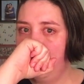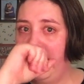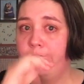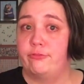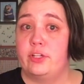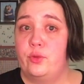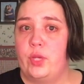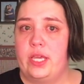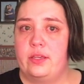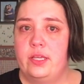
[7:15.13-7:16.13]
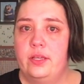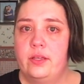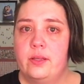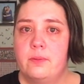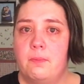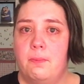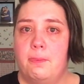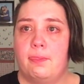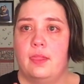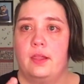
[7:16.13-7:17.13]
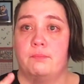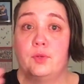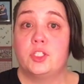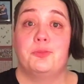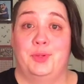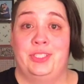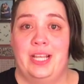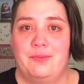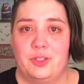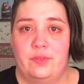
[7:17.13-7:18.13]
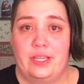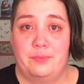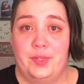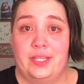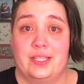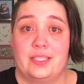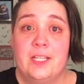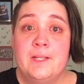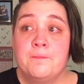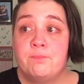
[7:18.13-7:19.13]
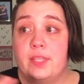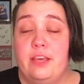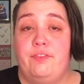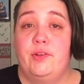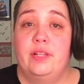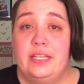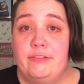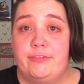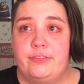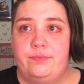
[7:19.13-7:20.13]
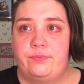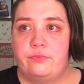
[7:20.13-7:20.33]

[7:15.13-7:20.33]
Every week, multiple times a week, because if you live